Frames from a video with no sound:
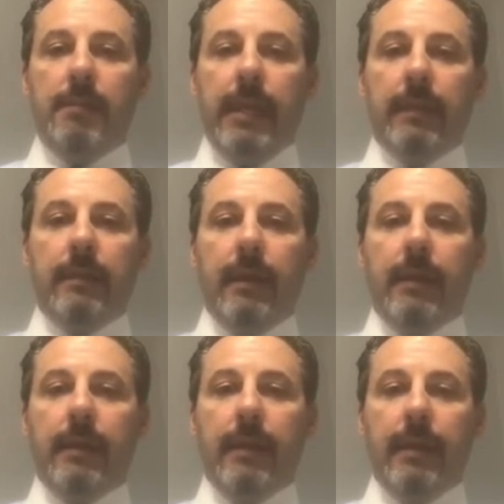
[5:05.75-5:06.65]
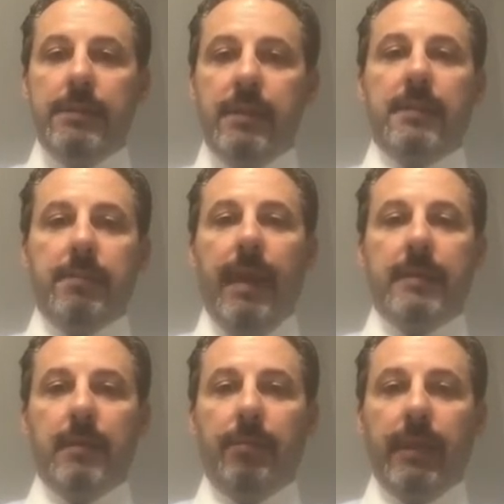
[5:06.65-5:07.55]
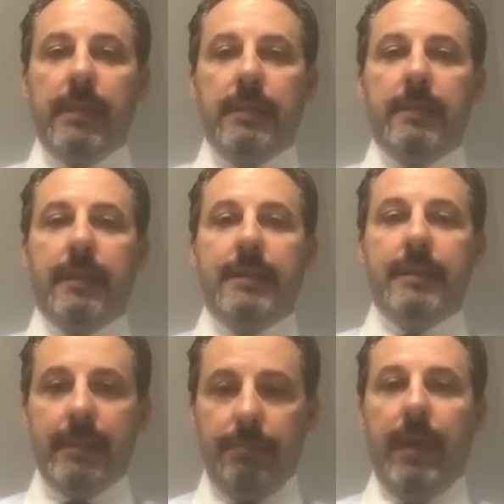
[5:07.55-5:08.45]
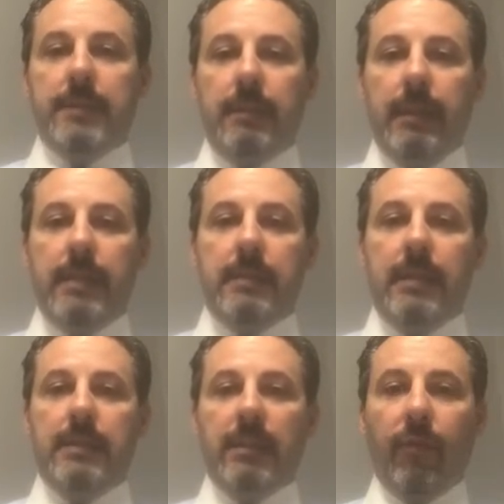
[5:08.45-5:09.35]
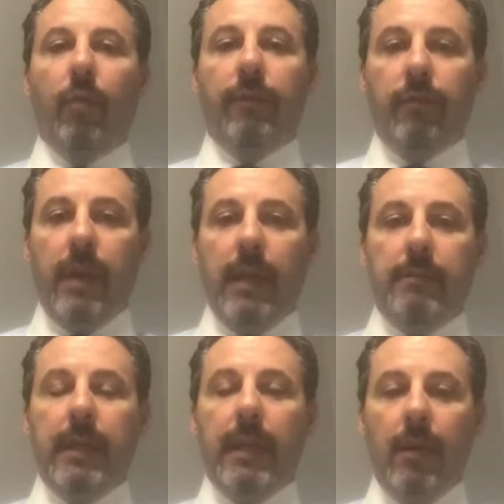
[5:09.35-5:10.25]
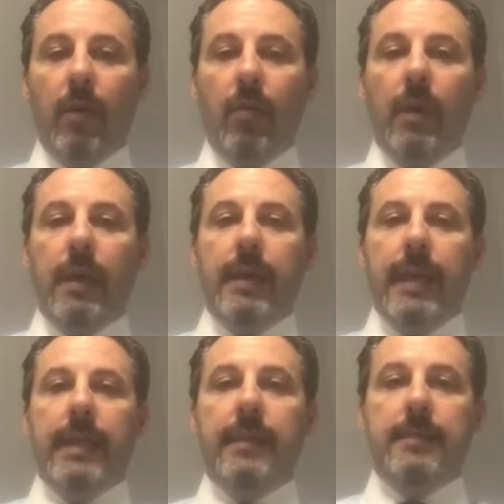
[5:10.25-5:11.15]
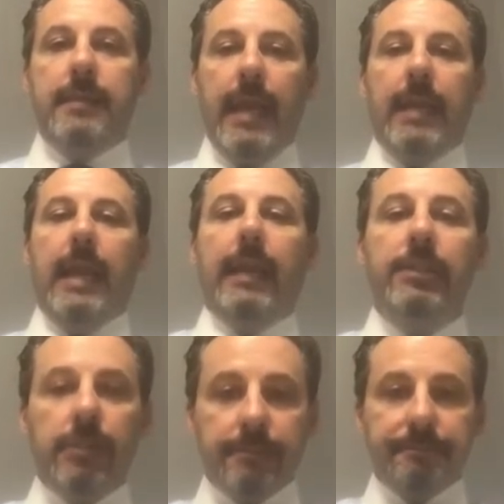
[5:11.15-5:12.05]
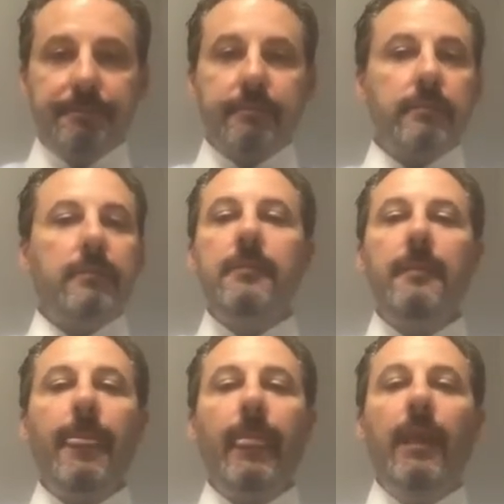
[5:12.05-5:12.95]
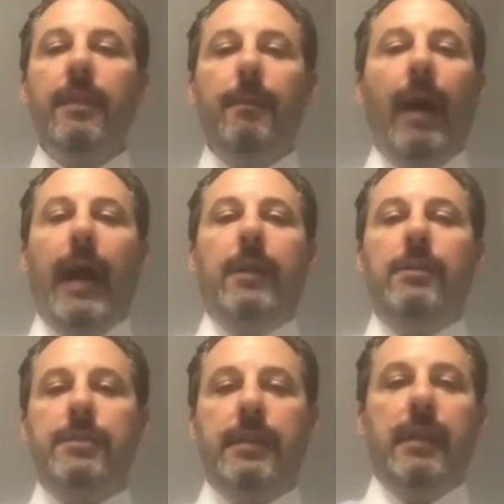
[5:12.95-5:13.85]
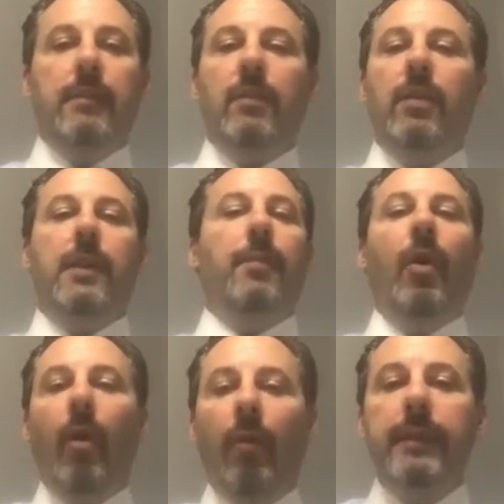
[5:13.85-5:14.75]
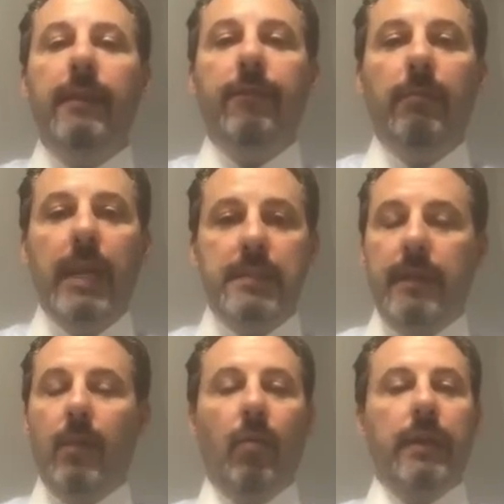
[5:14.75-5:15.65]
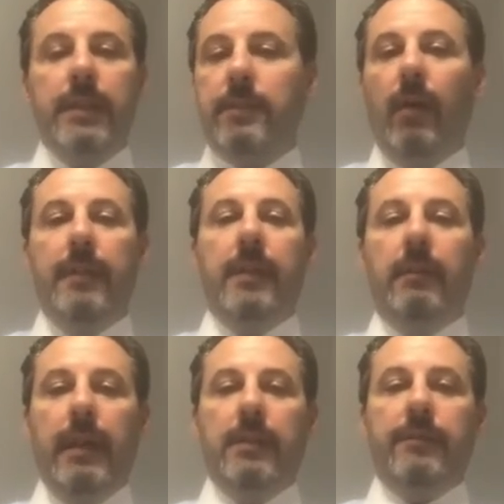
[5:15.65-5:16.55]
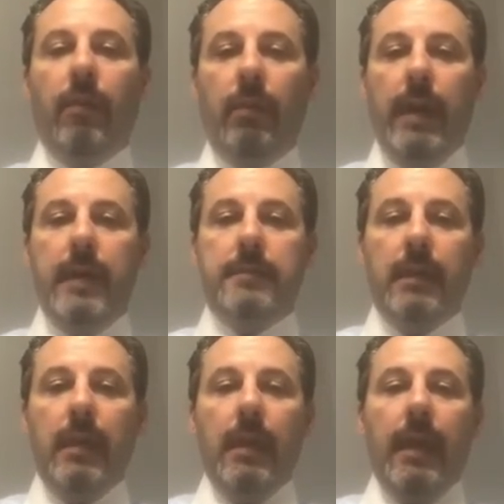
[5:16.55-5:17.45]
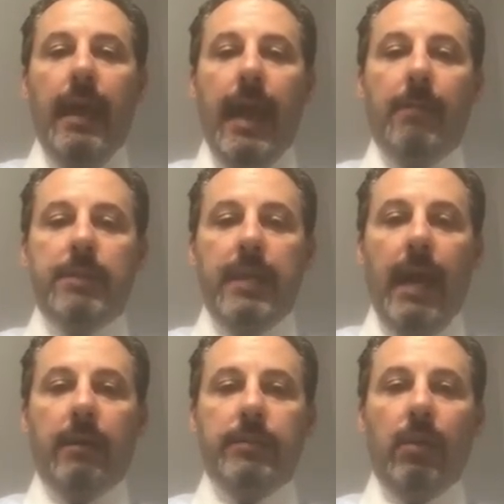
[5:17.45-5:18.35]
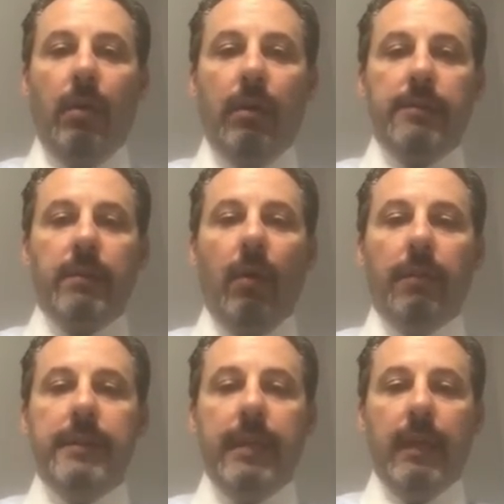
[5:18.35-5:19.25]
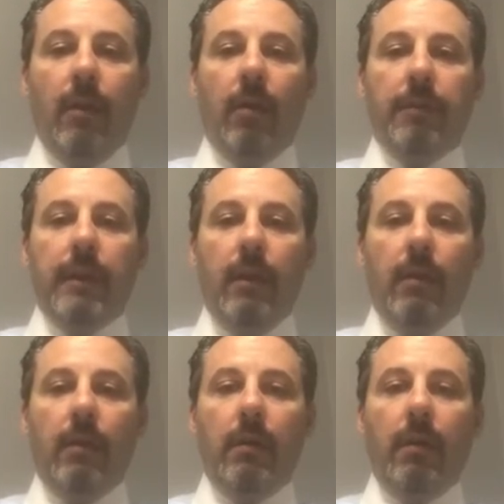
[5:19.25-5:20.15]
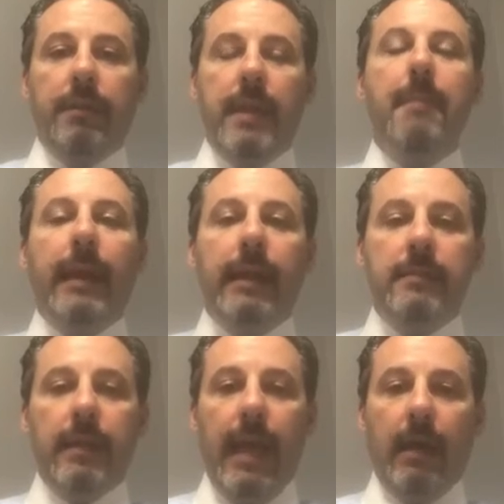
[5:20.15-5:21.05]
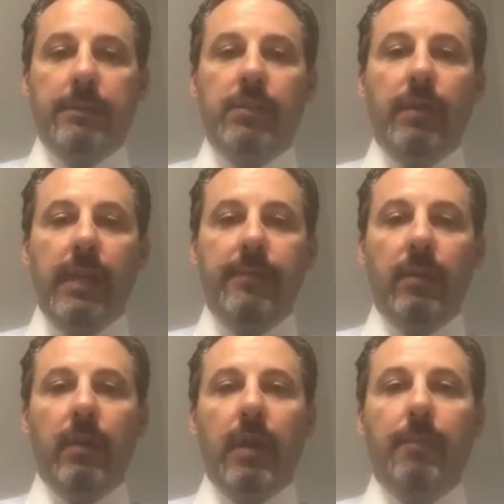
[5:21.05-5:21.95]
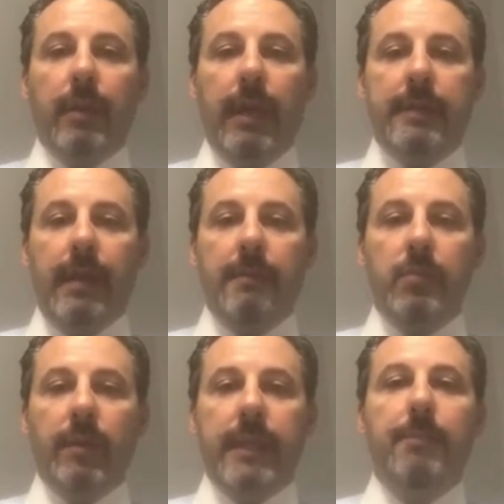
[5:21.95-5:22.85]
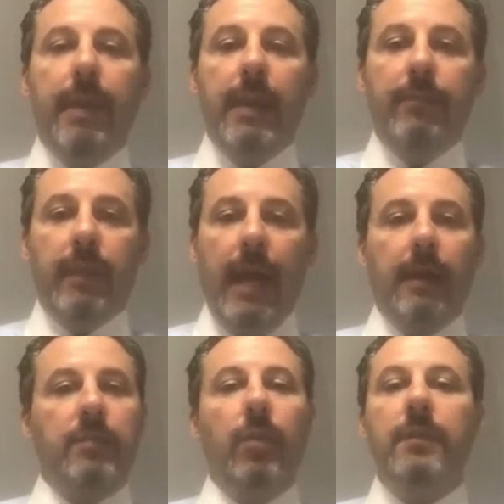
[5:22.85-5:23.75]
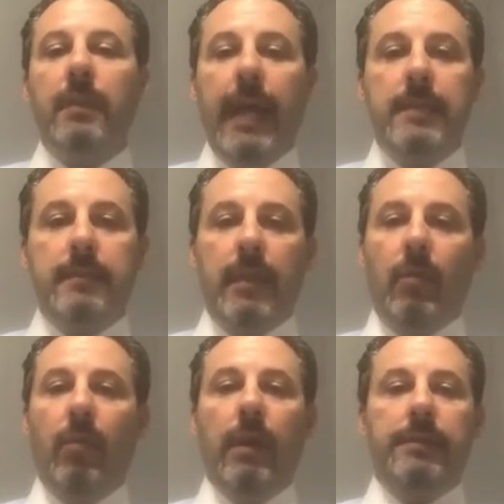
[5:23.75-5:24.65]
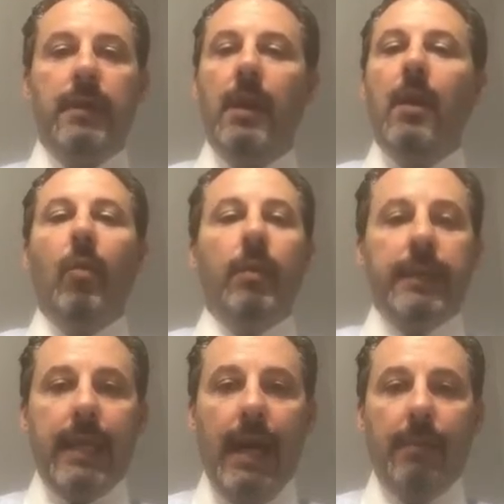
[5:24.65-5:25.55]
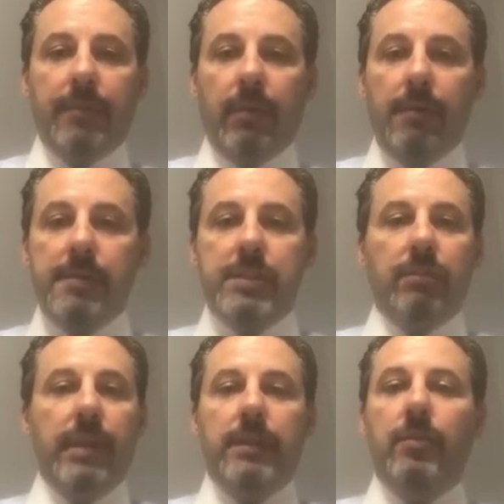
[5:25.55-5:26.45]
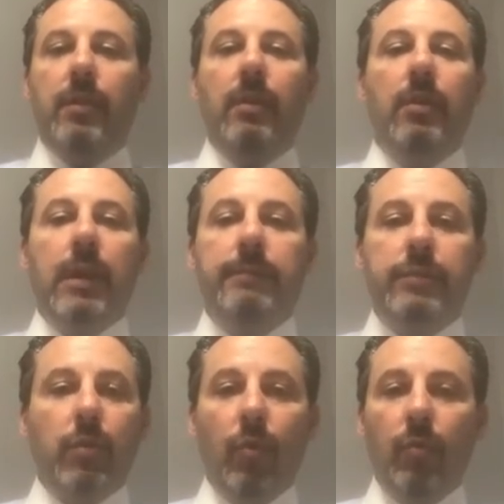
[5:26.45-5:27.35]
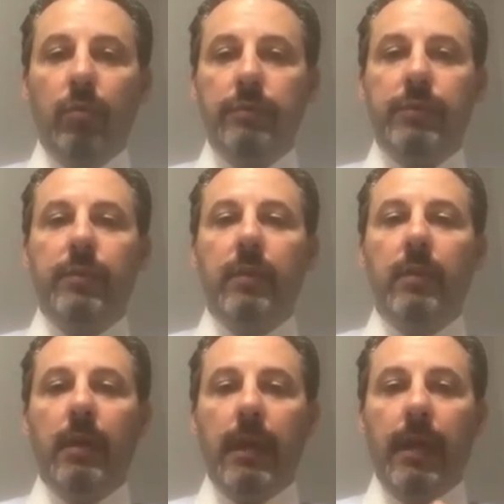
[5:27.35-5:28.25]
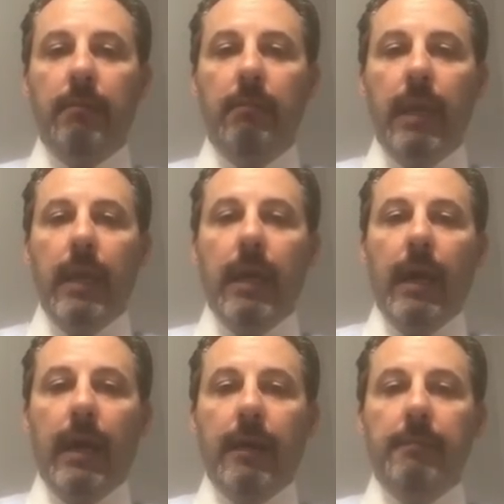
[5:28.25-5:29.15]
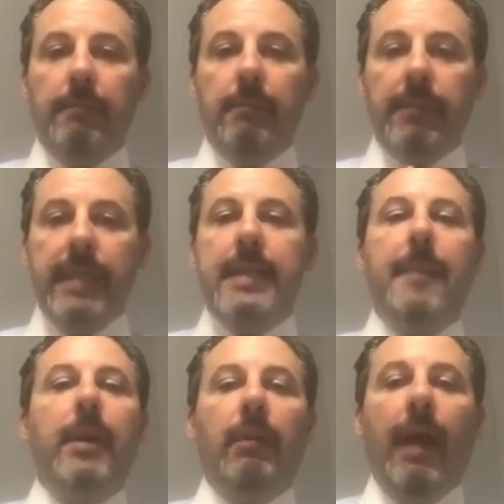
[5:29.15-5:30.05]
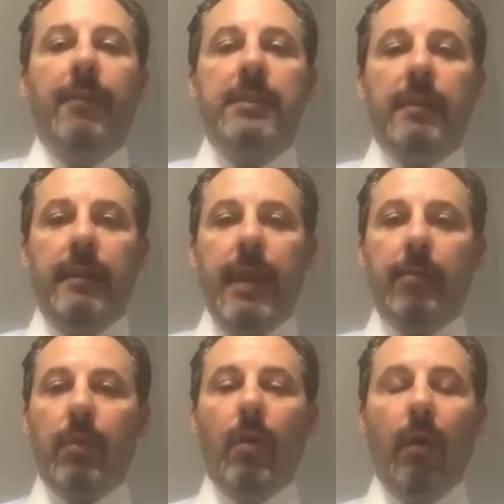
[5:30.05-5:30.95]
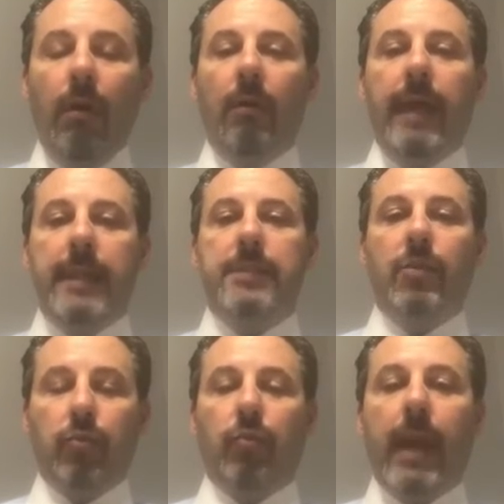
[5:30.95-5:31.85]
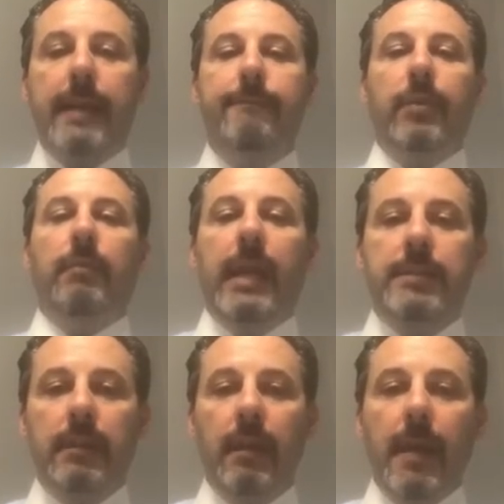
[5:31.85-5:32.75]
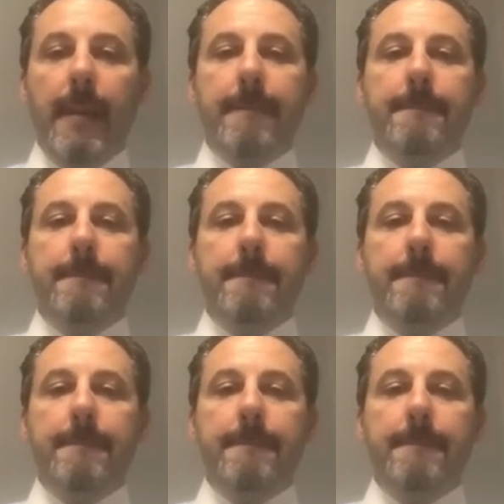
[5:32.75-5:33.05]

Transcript: I mean, like, it just makes complete sense, especially since it's for free. I mean, I know in this day and age, the buyers can look up all the information they want. It's all on the internet as far as how much a house costs, all the amenities in the house. You can even look up a lot of times what they paid for the house, when the last sale was, what the comps are on the street. You can look up schools. You can look up the demographics of the neighborhood. All that's great information.